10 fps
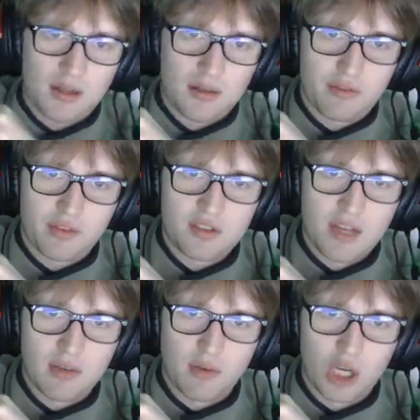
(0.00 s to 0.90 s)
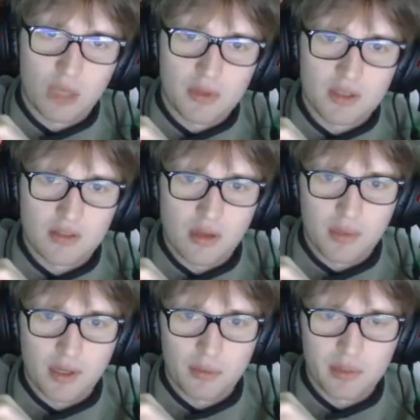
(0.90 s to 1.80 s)
for sake of argument, this is how
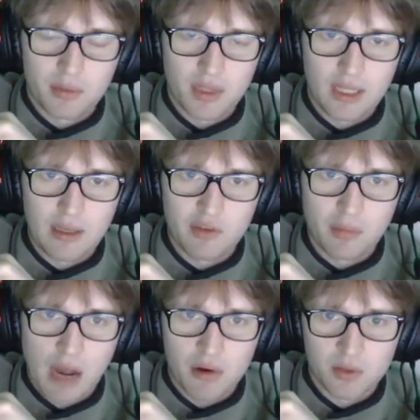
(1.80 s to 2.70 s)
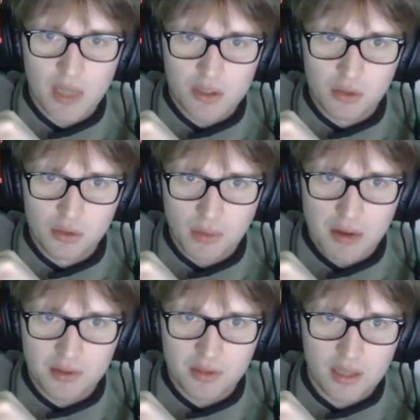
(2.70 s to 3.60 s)
big it'll be, but like you have your power slash, use your
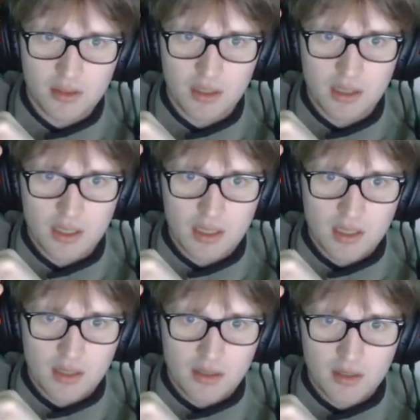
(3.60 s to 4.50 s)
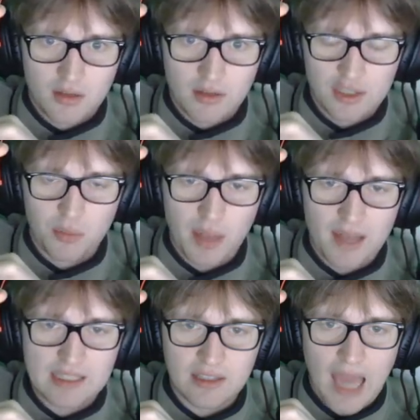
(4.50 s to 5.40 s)
power slash, you
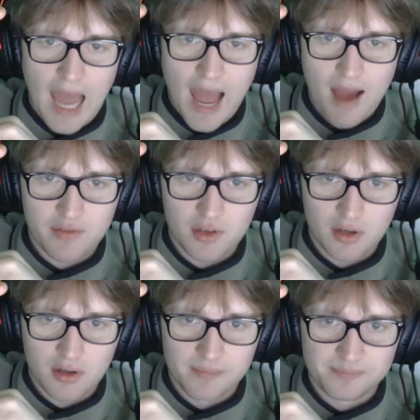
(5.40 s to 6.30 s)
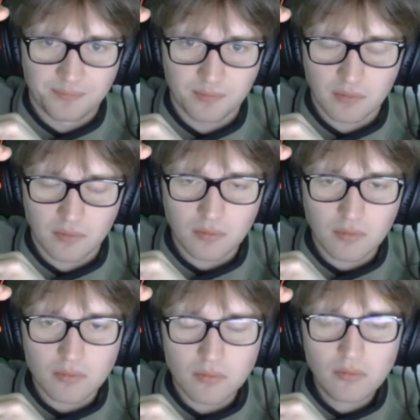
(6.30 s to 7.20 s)
basically half your
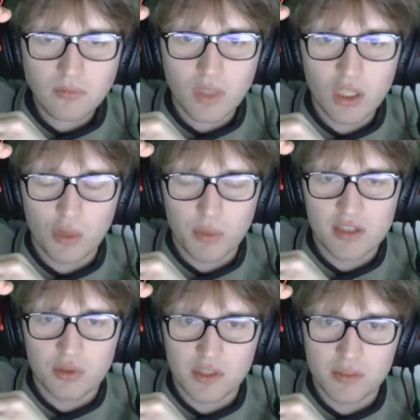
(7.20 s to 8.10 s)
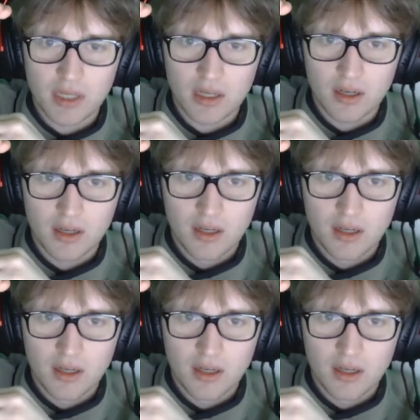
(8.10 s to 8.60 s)
resource meter,